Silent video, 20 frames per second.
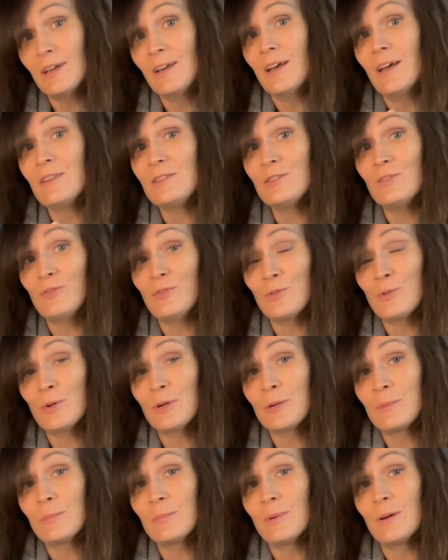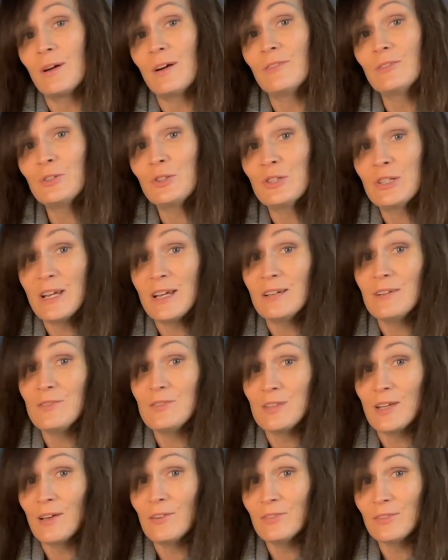as a form of creative
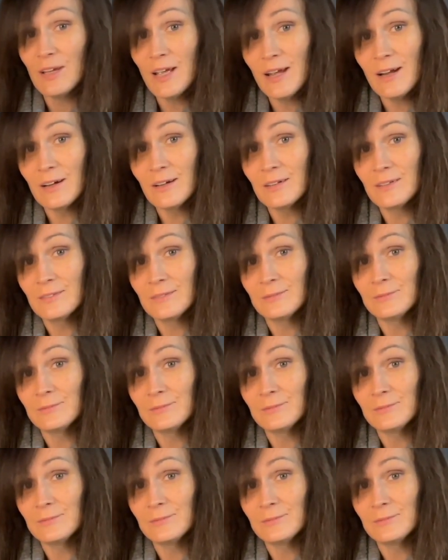self-care.